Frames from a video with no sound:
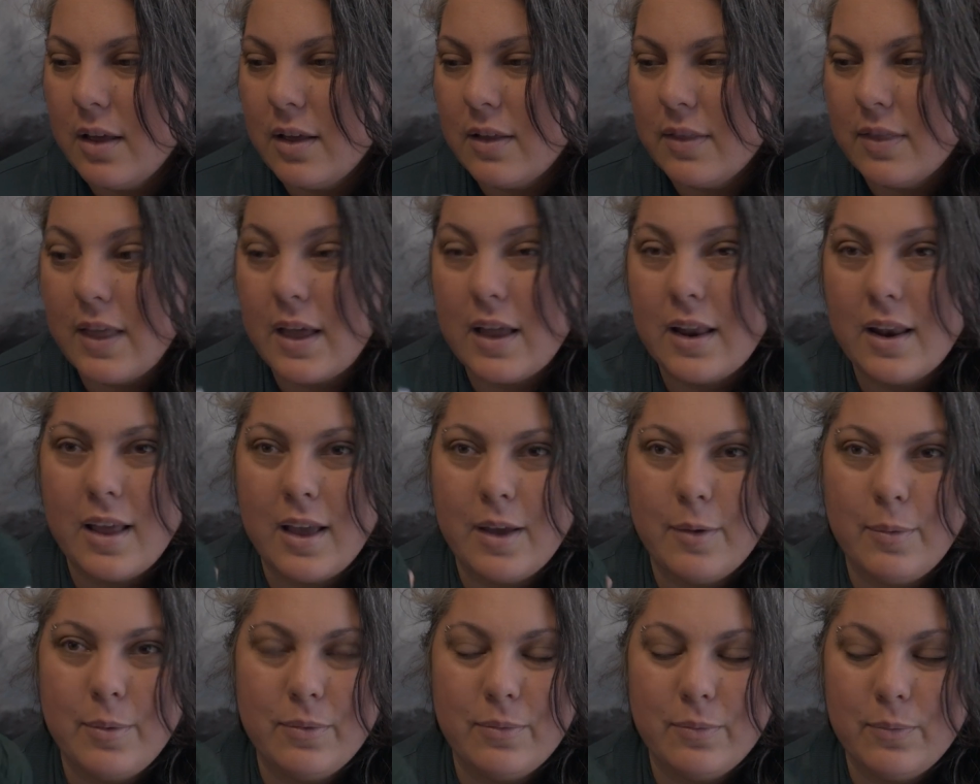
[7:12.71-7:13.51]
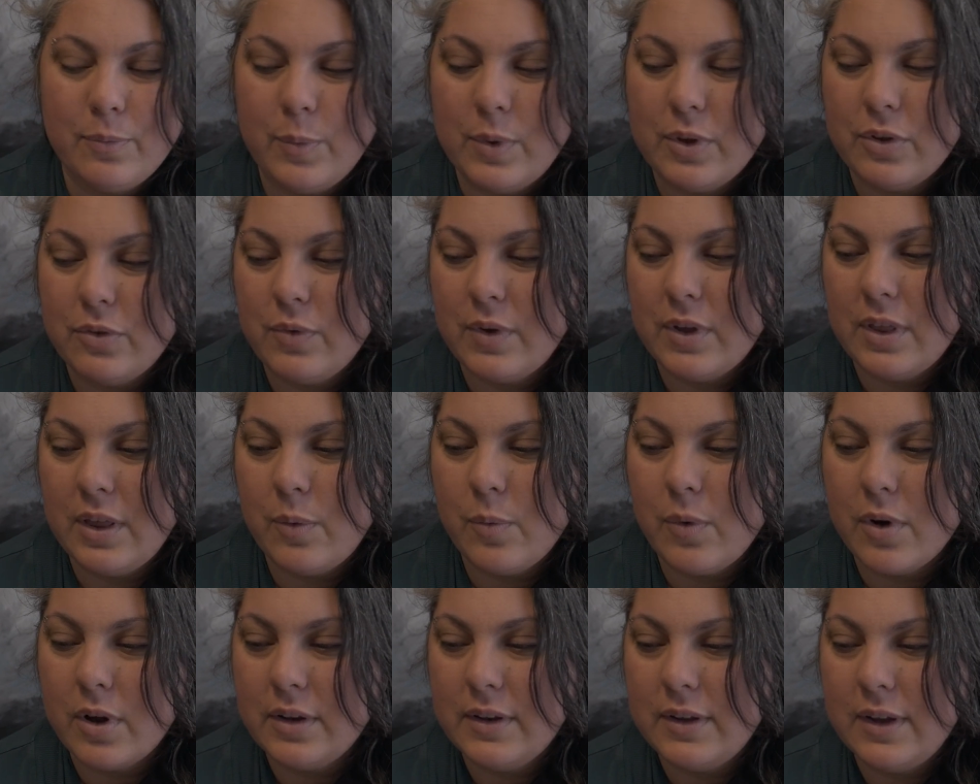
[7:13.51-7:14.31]
that I was really
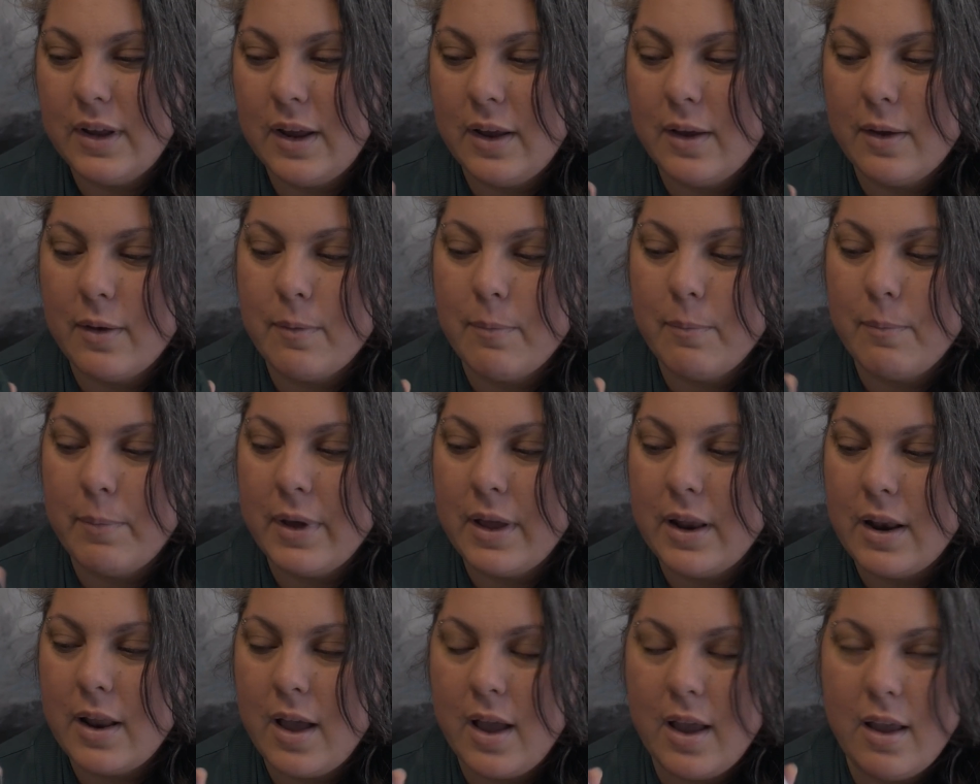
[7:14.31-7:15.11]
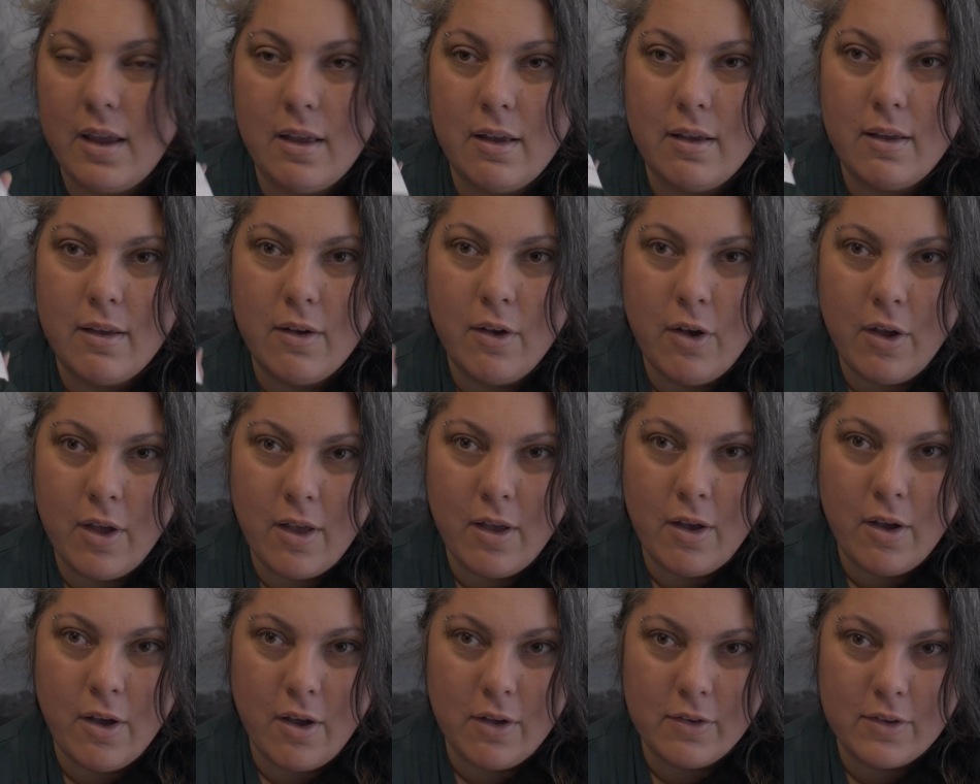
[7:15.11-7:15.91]
wanting, but I
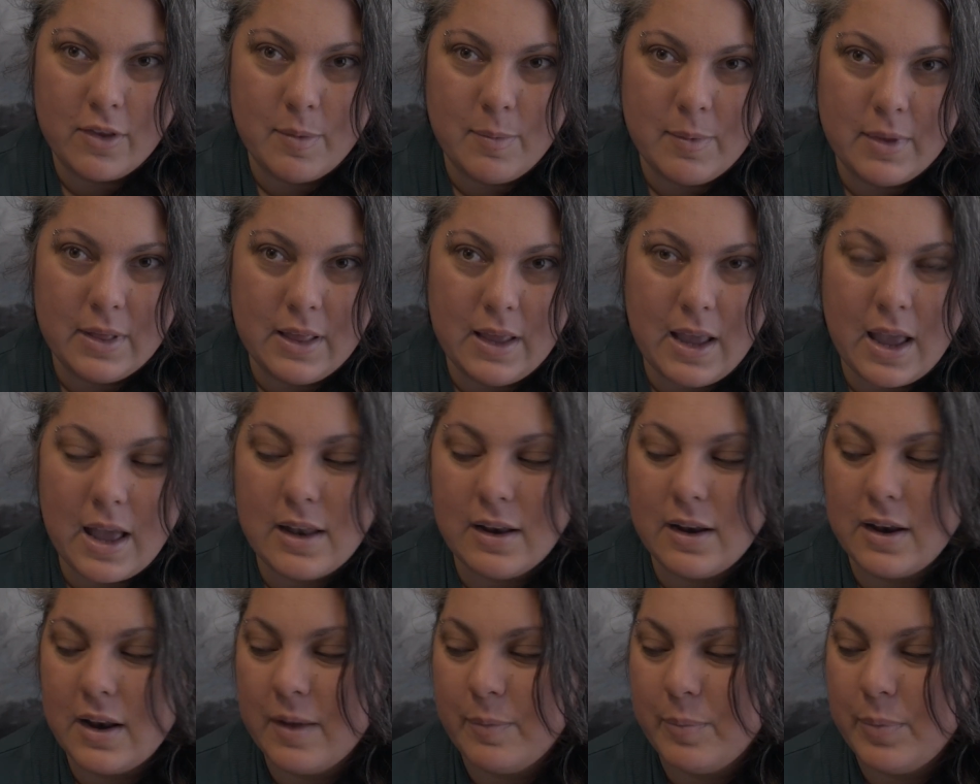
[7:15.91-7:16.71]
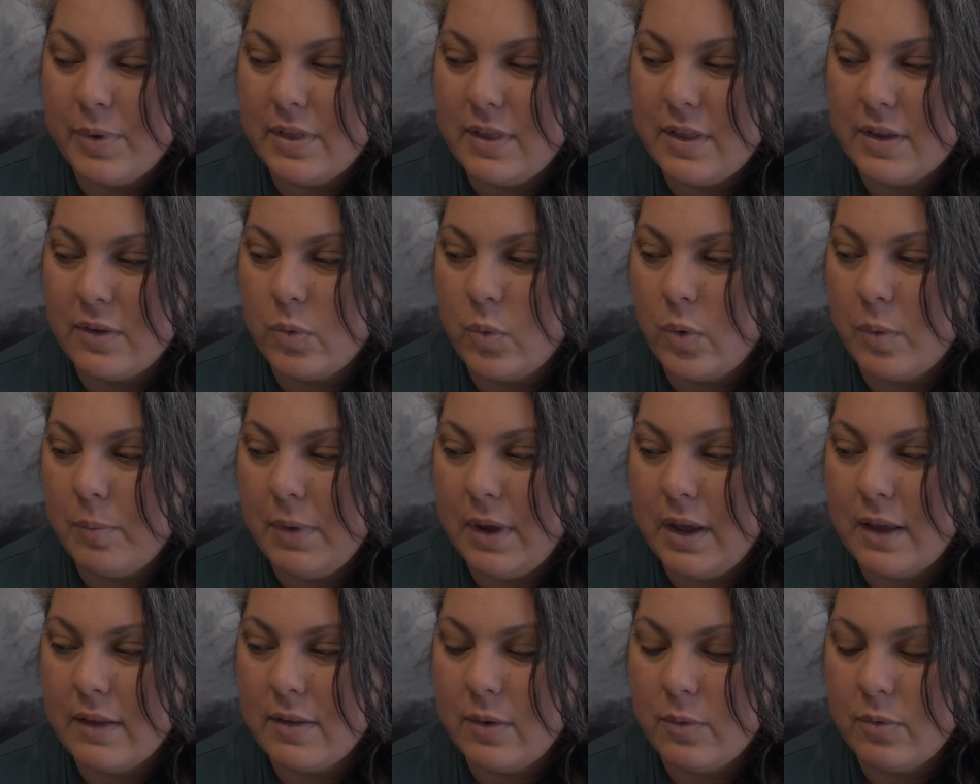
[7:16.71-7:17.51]
ultimately ended up with this one
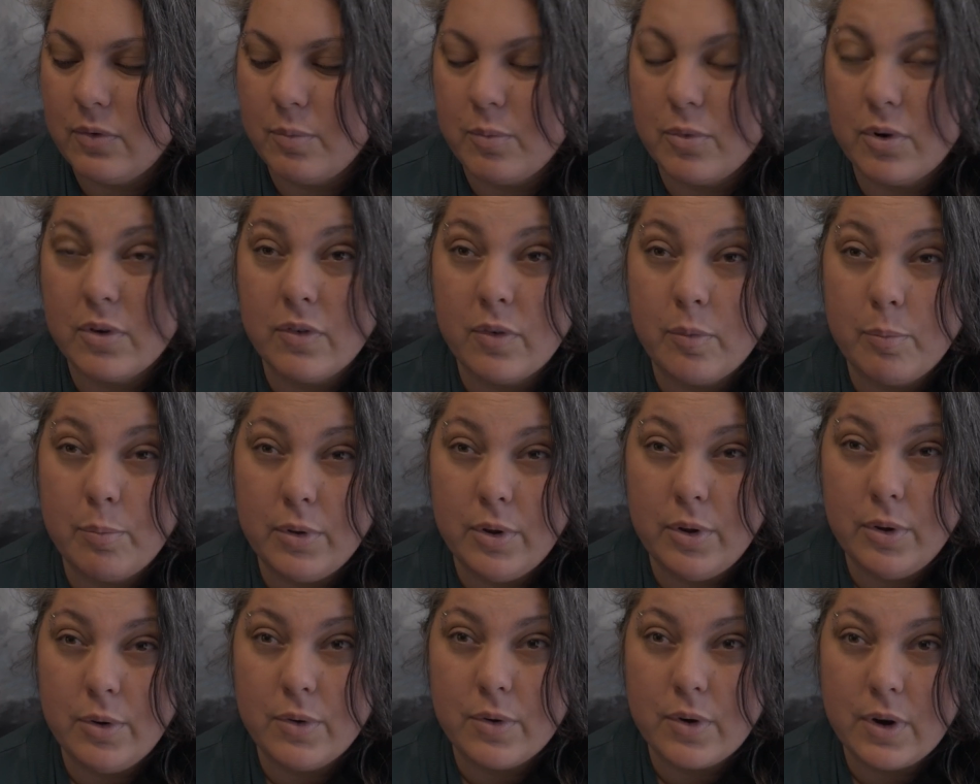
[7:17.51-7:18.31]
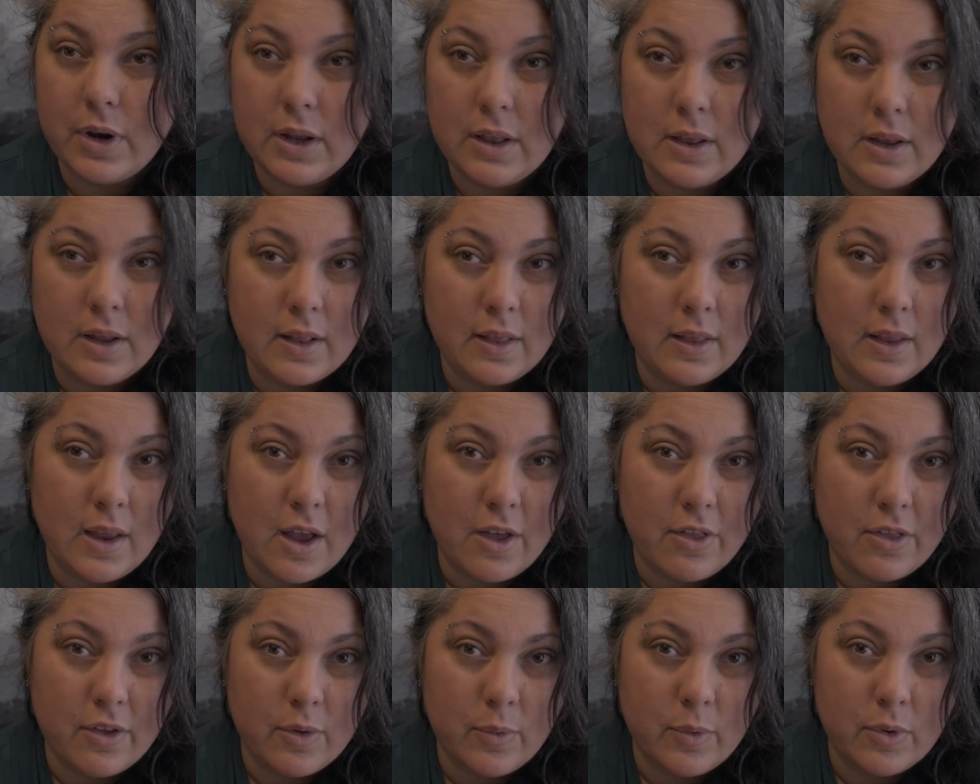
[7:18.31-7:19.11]
because it was more of a blue green than the
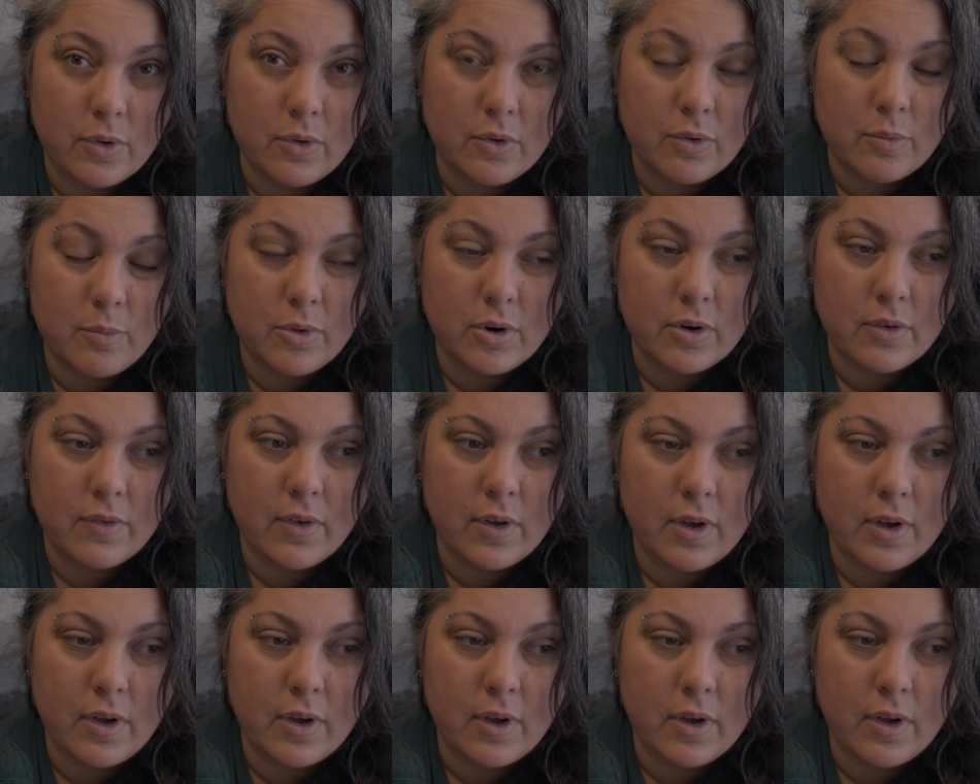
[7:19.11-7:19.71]
other, which was more